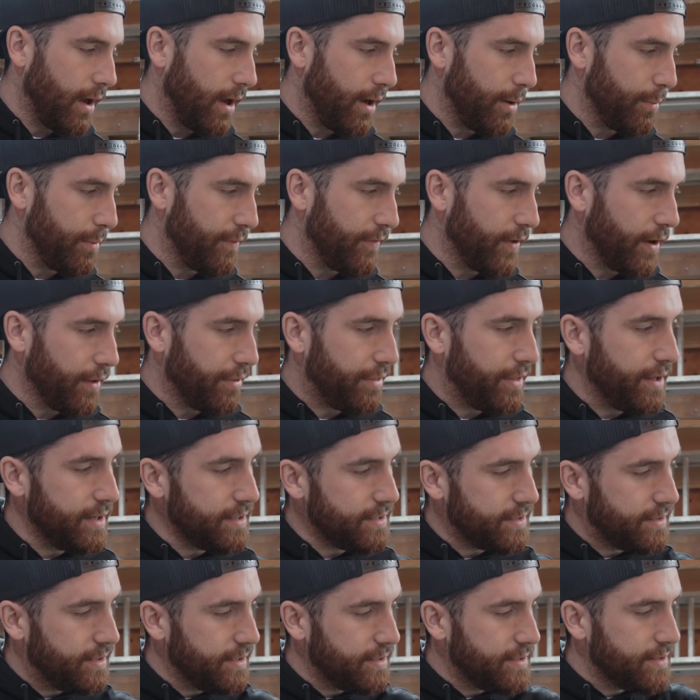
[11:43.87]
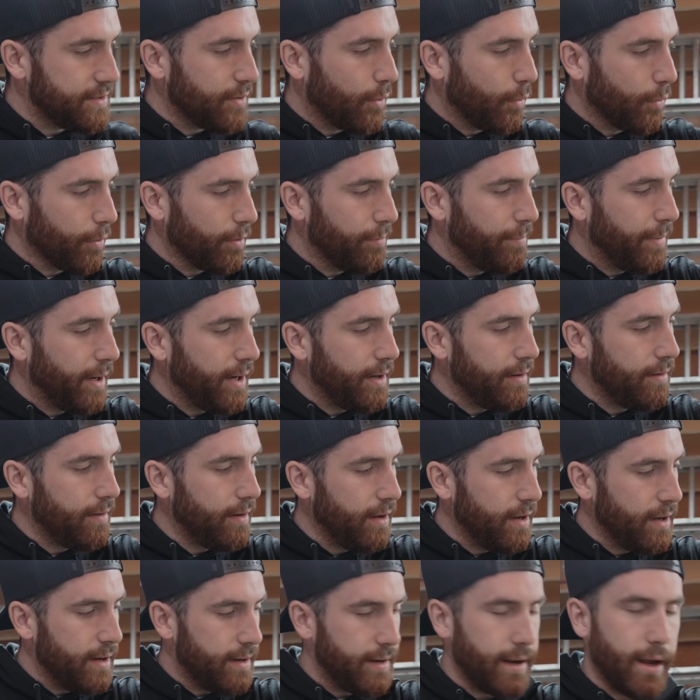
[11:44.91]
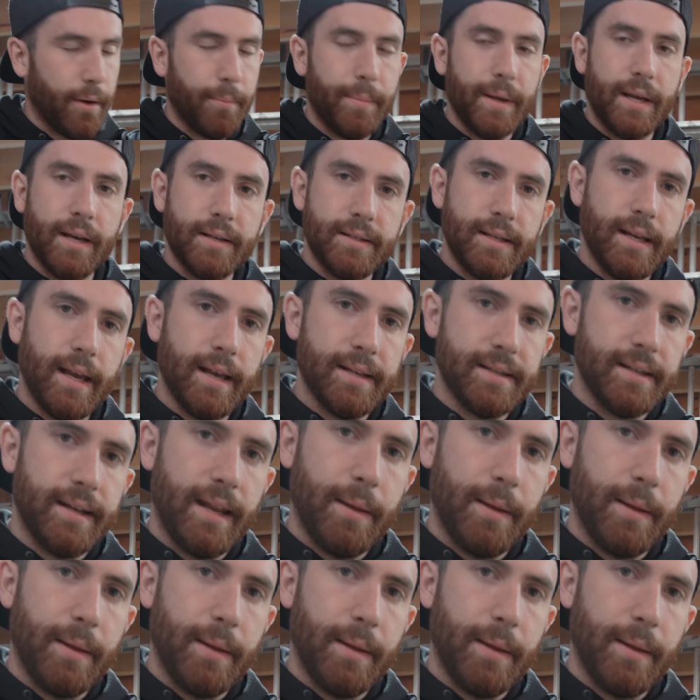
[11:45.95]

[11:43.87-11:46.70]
We've got this is a horn button. Now because he has an